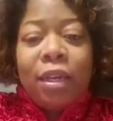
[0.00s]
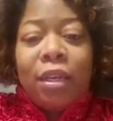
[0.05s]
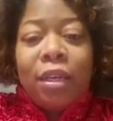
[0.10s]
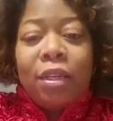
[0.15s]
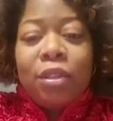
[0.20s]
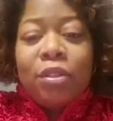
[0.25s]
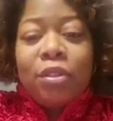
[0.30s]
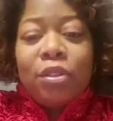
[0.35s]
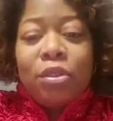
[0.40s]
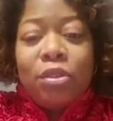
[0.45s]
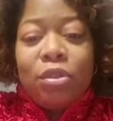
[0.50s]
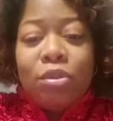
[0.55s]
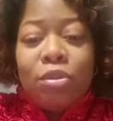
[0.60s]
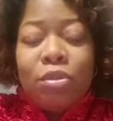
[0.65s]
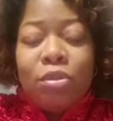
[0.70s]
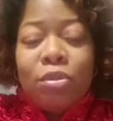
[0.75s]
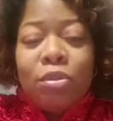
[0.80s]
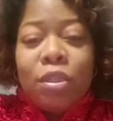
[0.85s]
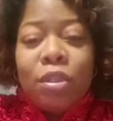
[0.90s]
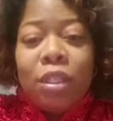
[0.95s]

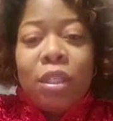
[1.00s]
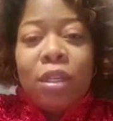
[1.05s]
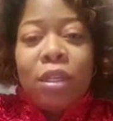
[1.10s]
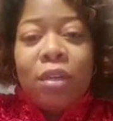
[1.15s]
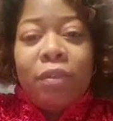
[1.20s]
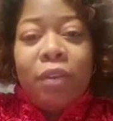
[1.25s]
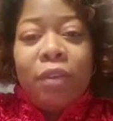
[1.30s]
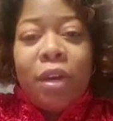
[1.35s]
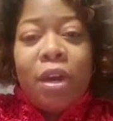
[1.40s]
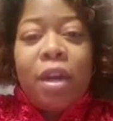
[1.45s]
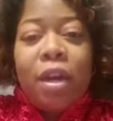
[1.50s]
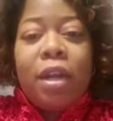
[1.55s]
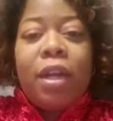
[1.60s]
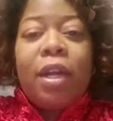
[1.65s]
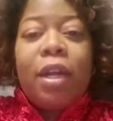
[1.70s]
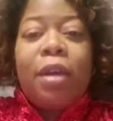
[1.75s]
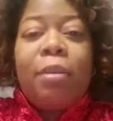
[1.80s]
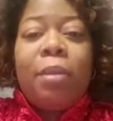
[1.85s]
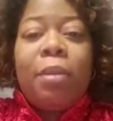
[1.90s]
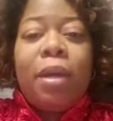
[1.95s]
to the Give a Heart
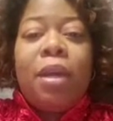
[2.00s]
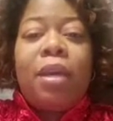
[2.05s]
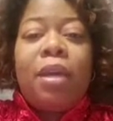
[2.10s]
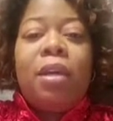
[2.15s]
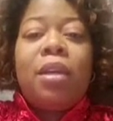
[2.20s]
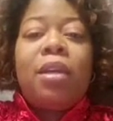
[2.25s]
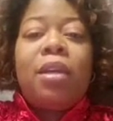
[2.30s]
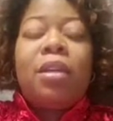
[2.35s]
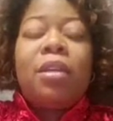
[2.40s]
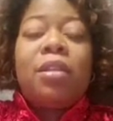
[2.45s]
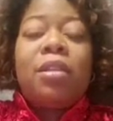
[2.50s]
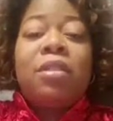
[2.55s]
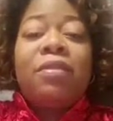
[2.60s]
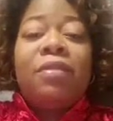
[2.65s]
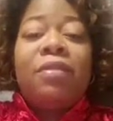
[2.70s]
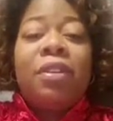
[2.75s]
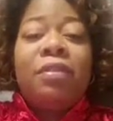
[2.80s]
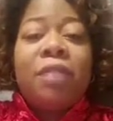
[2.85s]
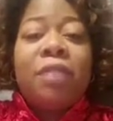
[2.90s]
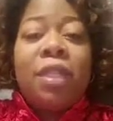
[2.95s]
campaign. It is
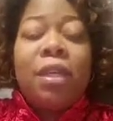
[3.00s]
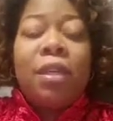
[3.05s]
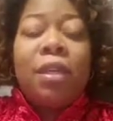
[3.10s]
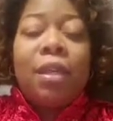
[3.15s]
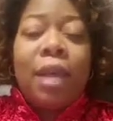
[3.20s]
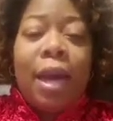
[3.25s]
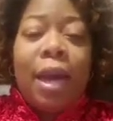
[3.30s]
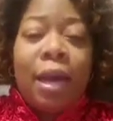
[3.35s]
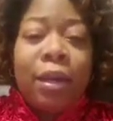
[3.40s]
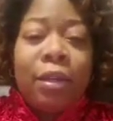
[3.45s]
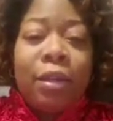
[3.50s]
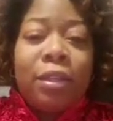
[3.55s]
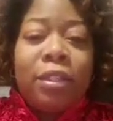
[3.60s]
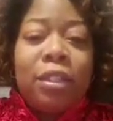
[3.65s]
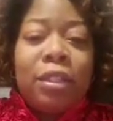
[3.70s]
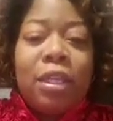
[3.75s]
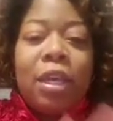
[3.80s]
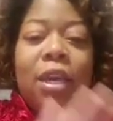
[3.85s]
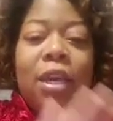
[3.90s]
$15.